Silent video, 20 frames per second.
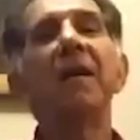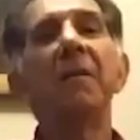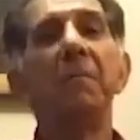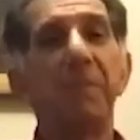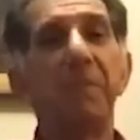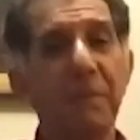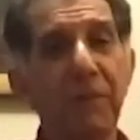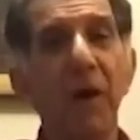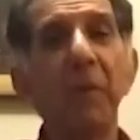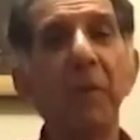
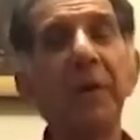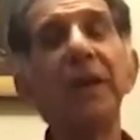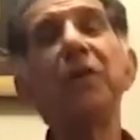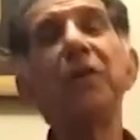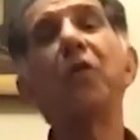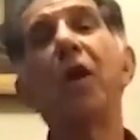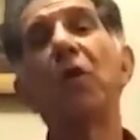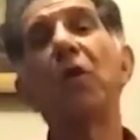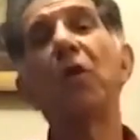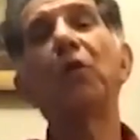before we
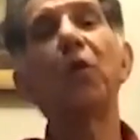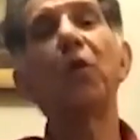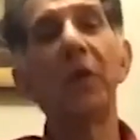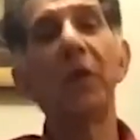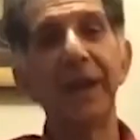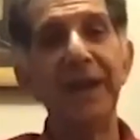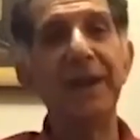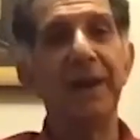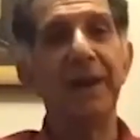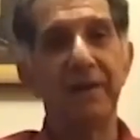knew how to
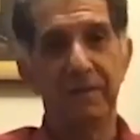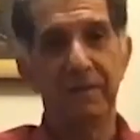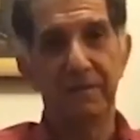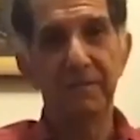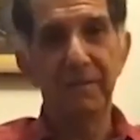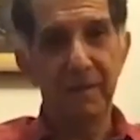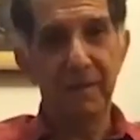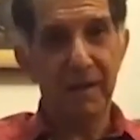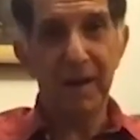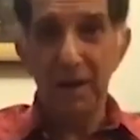read.
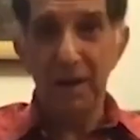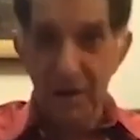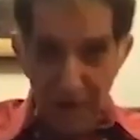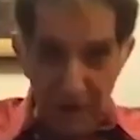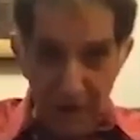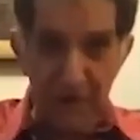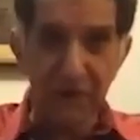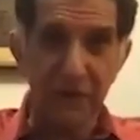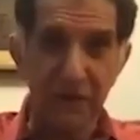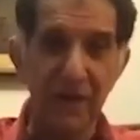
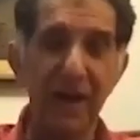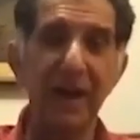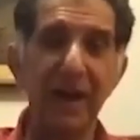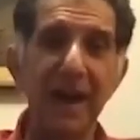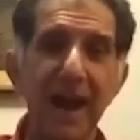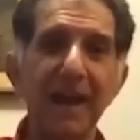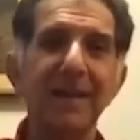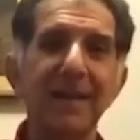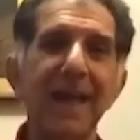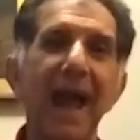
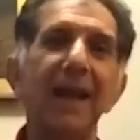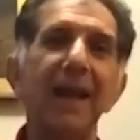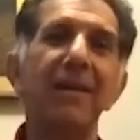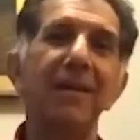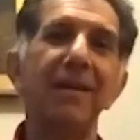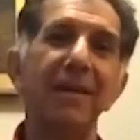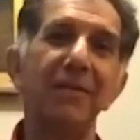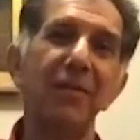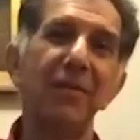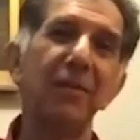Literally oh. at
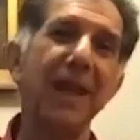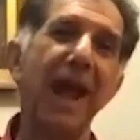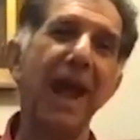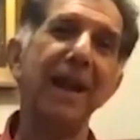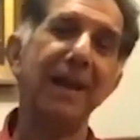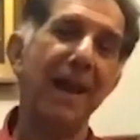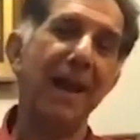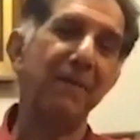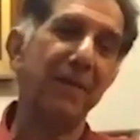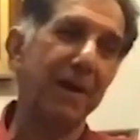that, to
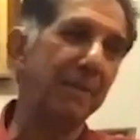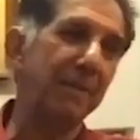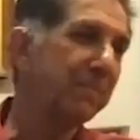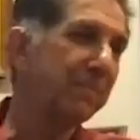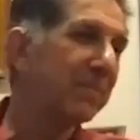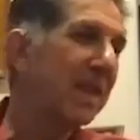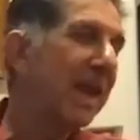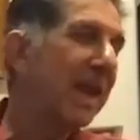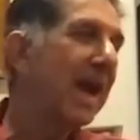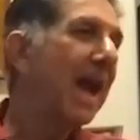that level.
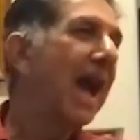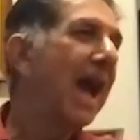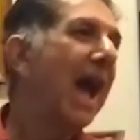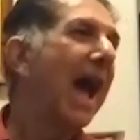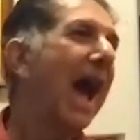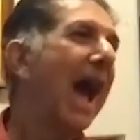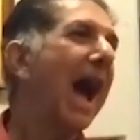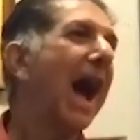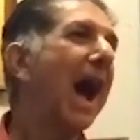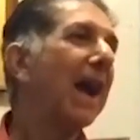
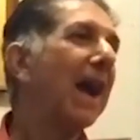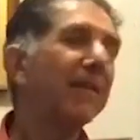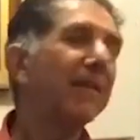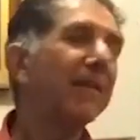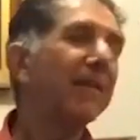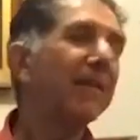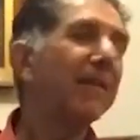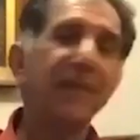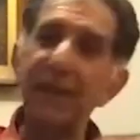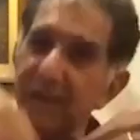
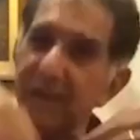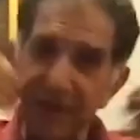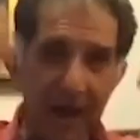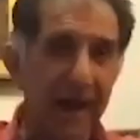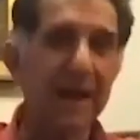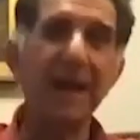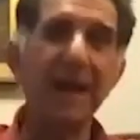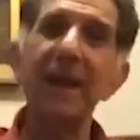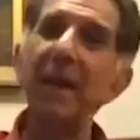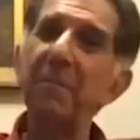Okay. Uh,
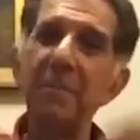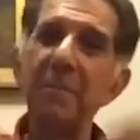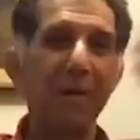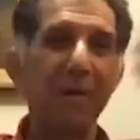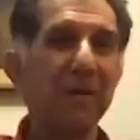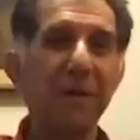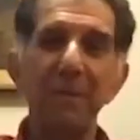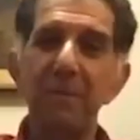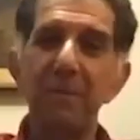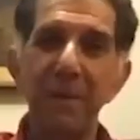it
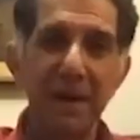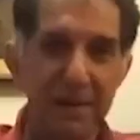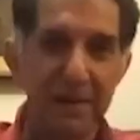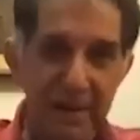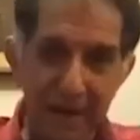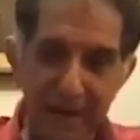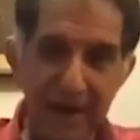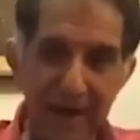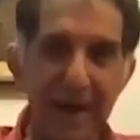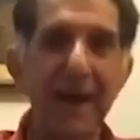
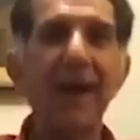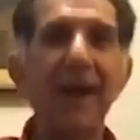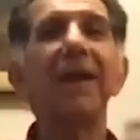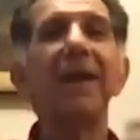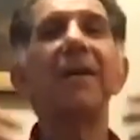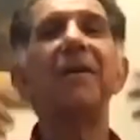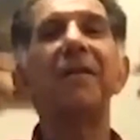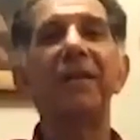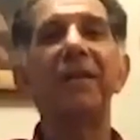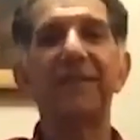repeatedly
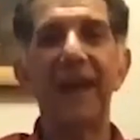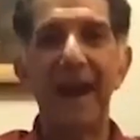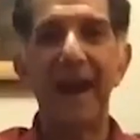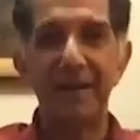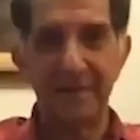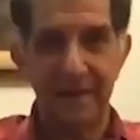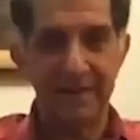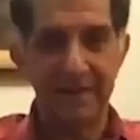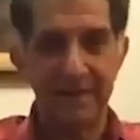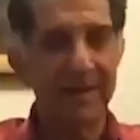
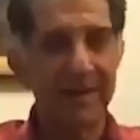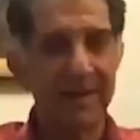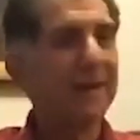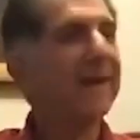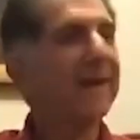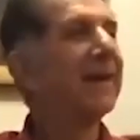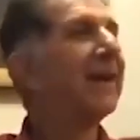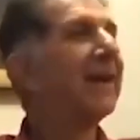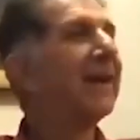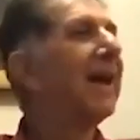recited.
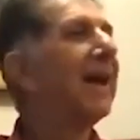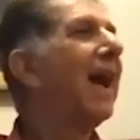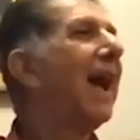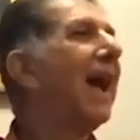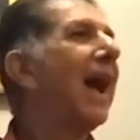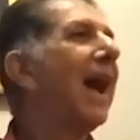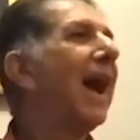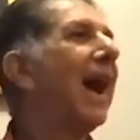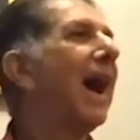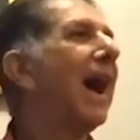
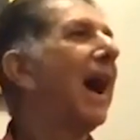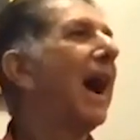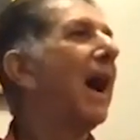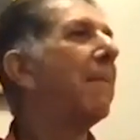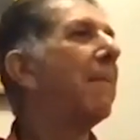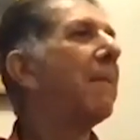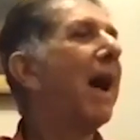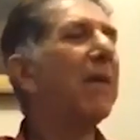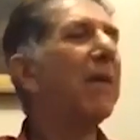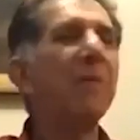Uh,
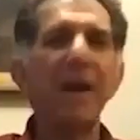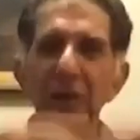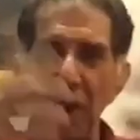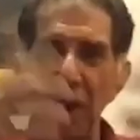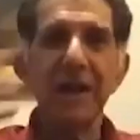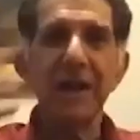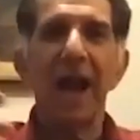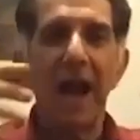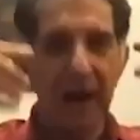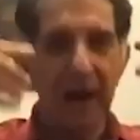and when
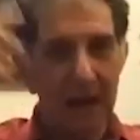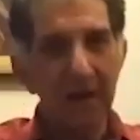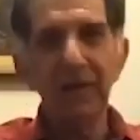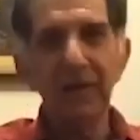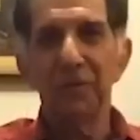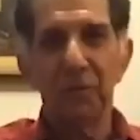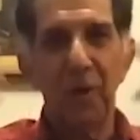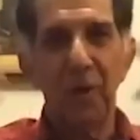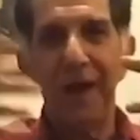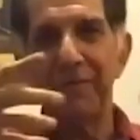you're young,
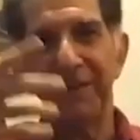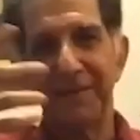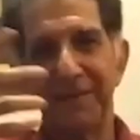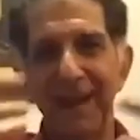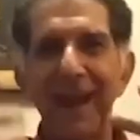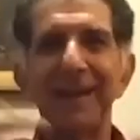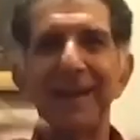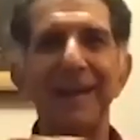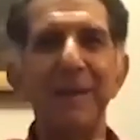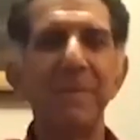you have a
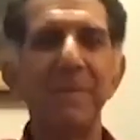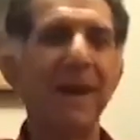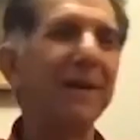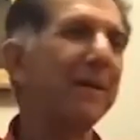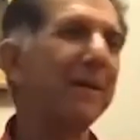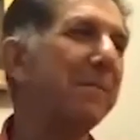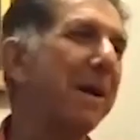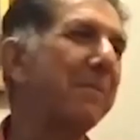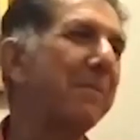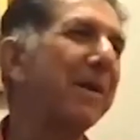slightly
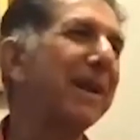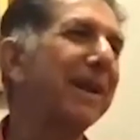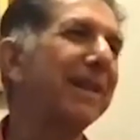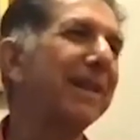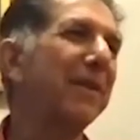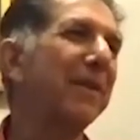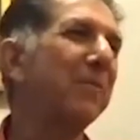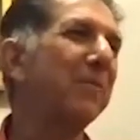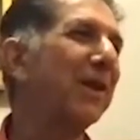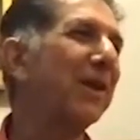better memory
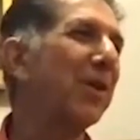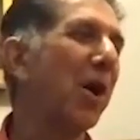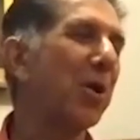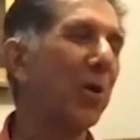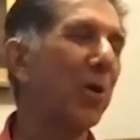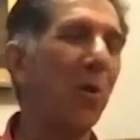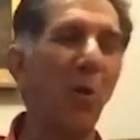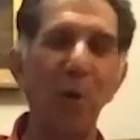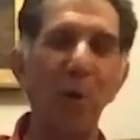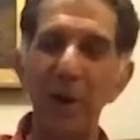than when you're
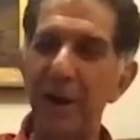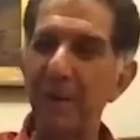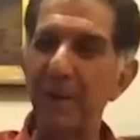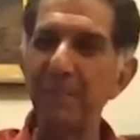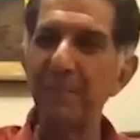old.